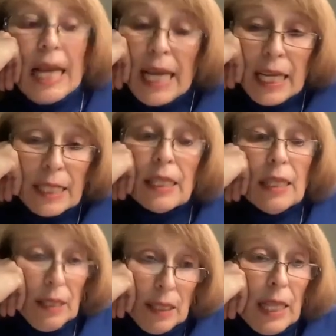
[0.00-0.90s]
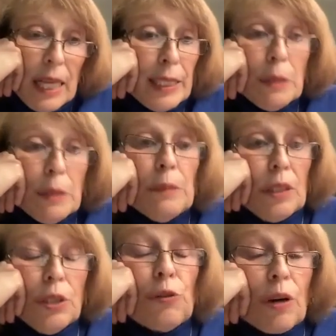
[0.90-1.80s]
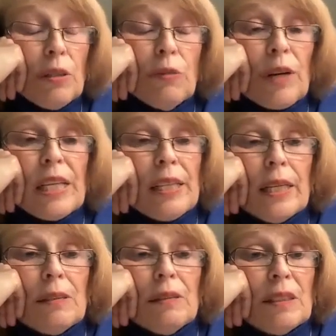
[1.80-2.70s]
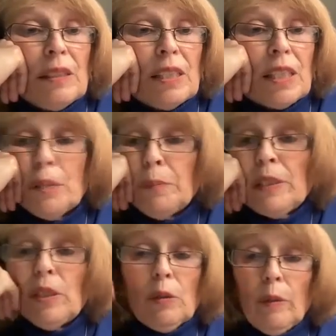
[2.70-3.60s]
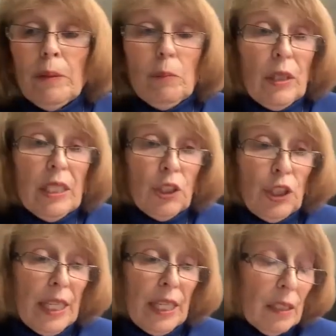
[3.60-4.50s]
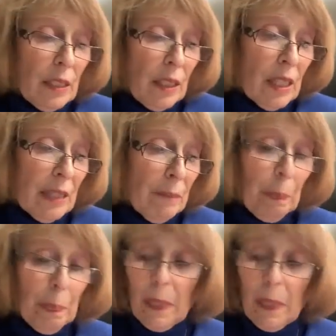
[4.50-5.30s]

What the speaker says: And that's the struggle right now, especially women with congenital Lyme,